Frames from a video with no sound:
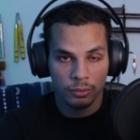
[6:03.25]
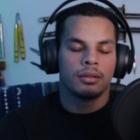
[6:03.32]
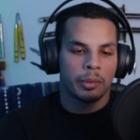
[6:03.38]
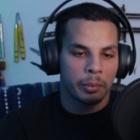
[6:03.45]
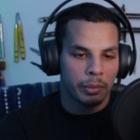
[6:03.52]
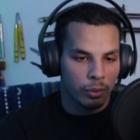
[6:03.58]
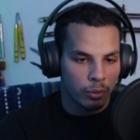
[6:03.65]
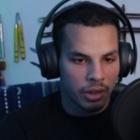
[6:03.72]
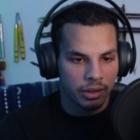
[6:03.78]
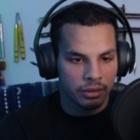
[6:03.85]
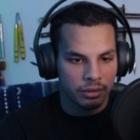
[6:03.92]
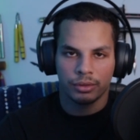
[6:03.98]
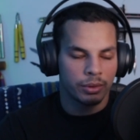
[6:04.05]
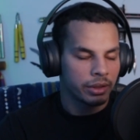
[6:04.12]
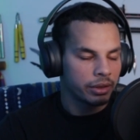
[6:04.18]
Number 1,
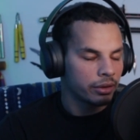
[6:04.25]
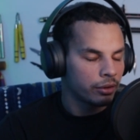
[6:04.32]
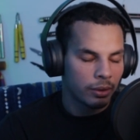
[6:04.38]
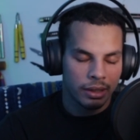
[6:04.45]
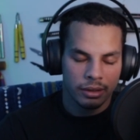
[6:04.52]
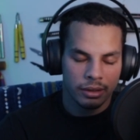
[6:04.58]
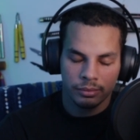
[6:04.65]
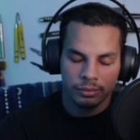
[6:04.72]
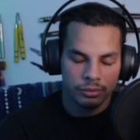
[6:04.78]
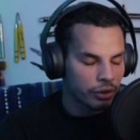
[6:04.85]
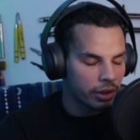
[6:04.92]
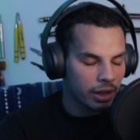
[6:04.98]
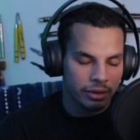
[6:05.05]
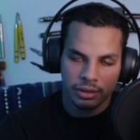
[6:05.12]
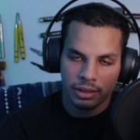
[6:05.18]
just want to go out
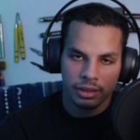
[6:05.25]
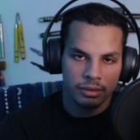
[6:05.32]
straight out, say